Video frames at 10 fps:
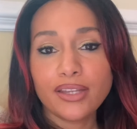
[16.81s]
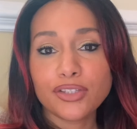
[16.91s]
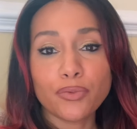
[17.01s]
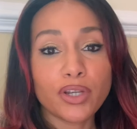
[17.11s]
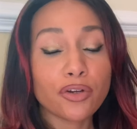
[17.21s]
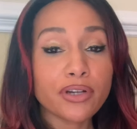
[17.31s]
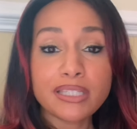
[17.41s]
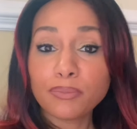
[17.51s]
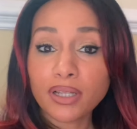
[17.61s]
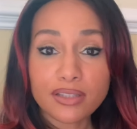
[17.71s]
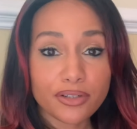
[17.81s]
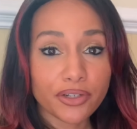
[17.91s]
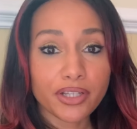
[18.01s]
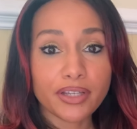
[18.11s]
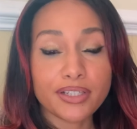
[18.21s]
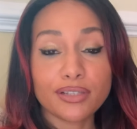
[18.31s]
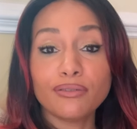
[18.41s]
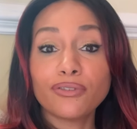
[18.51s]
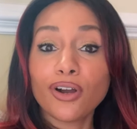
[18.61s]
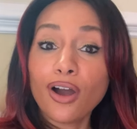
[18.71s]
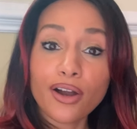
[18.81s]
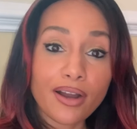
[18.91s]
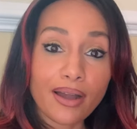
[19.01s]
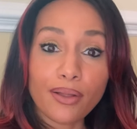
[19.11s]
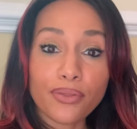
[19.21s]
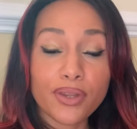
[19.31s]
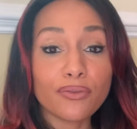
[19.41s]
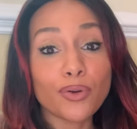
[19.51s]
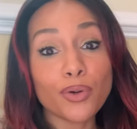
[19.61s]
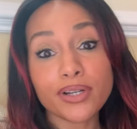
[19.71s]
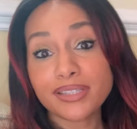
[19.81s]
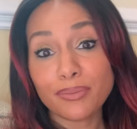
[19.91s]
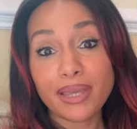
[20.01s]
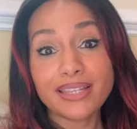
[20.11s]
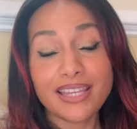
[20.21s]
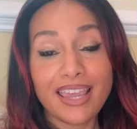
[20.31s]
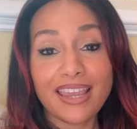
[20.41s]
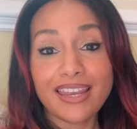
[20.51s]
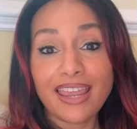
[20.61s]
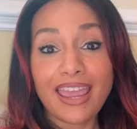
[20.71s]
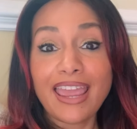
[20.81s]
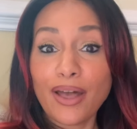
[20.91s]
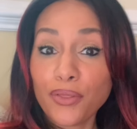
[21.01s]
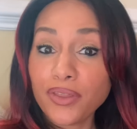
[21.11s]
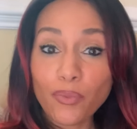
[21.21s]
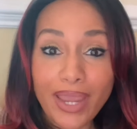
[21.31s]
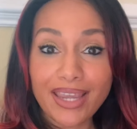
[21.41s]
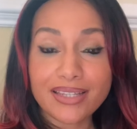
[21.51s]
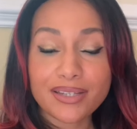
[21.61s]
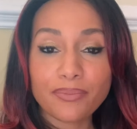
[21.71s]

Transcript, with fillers: to increase blood circulation for heart health, and of course, to maintain a healthy weight.